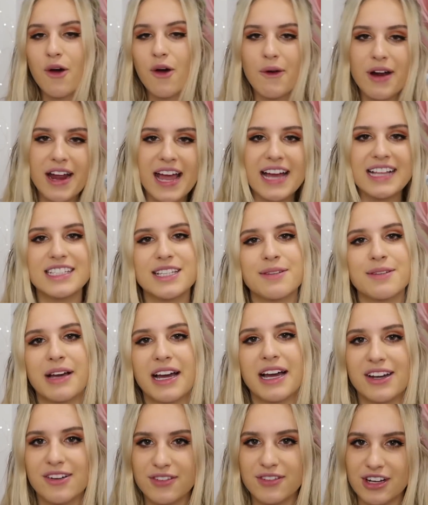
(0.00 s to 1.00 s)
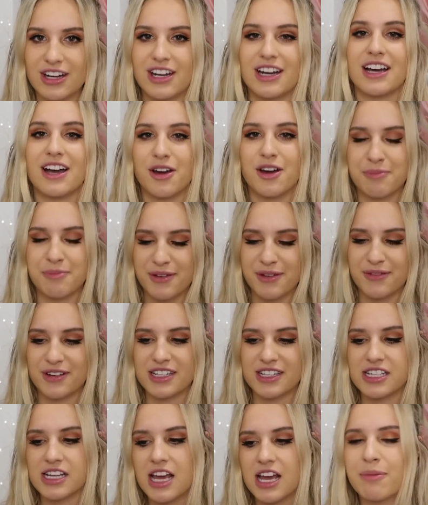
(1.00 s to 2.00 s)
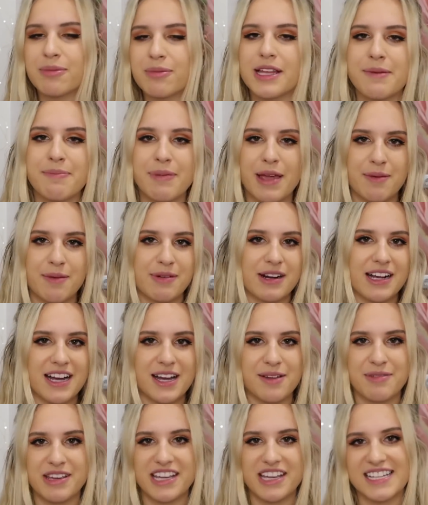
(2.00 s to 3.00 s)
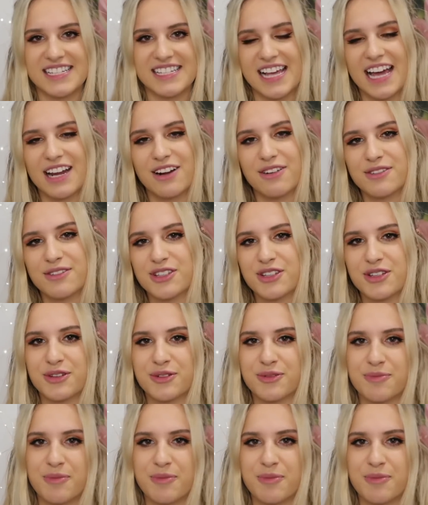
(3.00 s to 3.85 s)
or I had some kind of cut on my foot. Probably a paper cut because I don't do